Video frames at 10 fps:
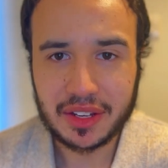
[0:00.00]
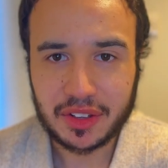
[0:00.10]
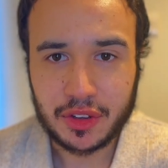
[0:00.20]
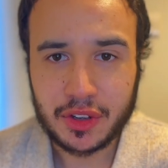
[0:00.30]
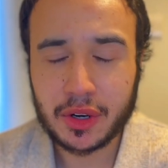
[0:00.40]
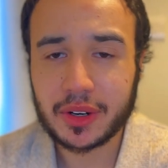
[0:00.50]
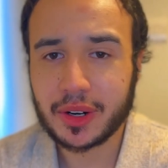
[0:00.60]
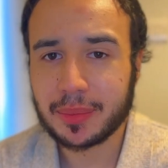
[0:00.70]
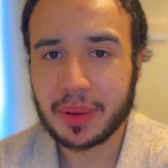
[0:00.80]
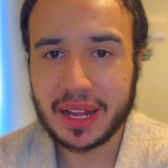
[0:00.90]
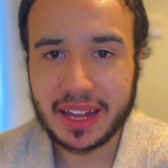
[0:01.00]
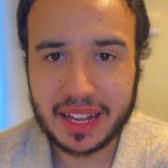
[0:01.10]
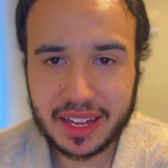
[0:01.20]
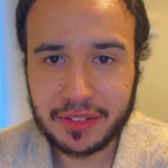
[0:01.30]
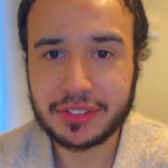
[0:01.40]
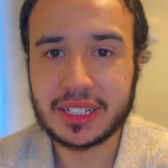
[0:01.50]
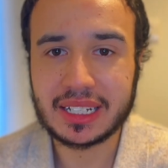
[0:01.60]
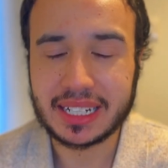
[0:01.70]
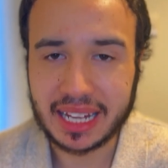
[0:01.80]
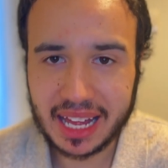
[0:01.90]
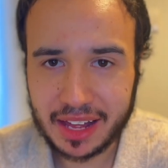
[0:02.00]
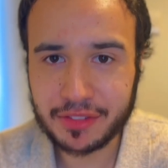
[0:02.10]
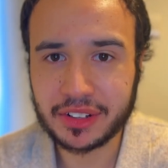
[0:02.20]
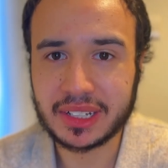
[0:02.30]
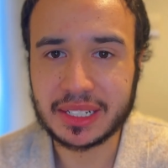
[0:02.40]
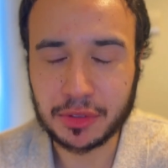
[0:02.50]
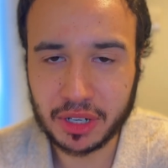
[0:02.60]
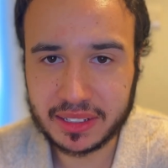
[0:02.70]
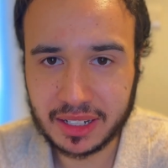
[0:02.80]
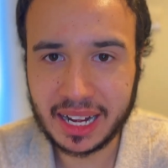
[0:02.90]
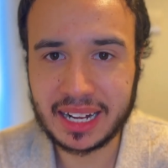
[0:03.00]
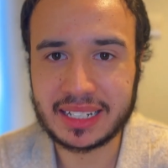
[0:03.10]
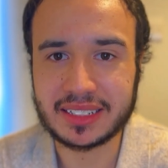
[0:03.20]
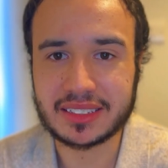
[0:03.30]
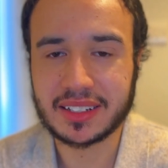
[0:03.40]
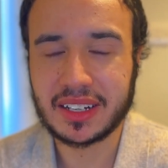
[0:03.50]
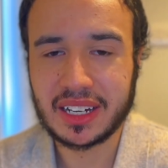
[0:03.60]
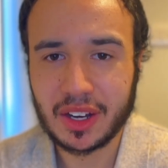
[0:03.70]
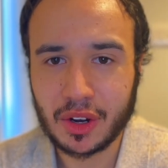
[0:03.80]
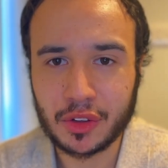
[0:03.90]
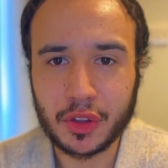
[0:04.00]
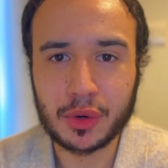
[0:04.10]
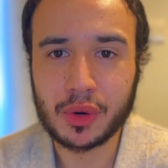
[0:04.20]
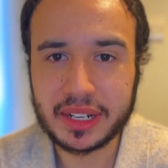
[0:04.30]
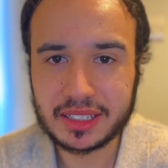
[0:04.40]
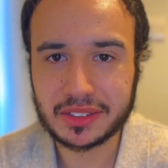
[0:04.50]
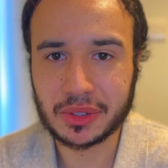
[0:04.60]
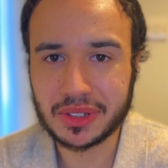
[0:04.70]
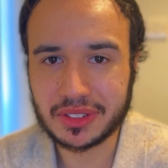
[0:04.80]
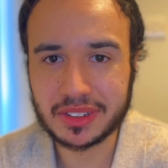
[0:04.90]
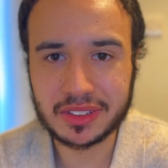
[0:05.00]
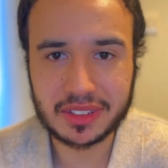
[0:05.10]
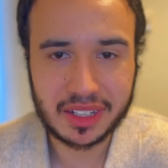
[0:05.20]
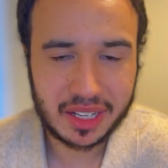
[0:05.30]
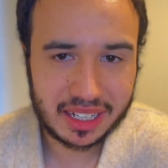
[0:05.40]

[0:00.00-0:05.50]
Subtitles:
Europe heavily relies on the resources,